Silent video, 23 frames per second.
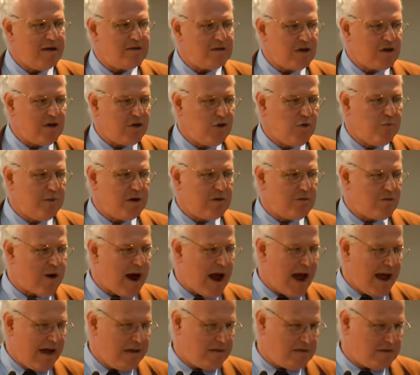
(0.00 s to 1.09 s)
is a human
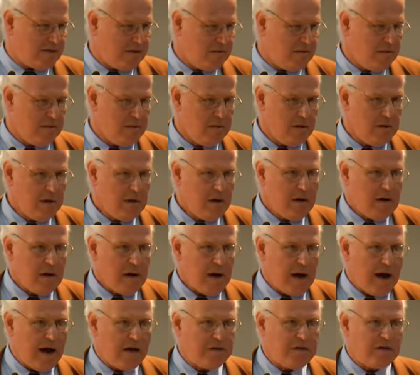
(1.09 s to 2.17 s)
right
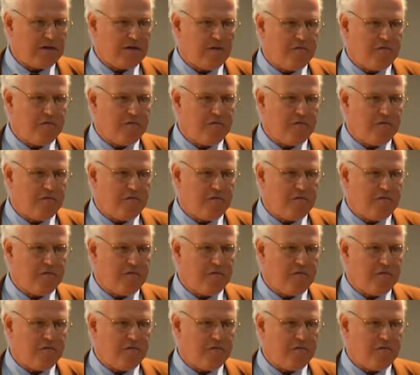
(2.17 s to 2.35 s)
and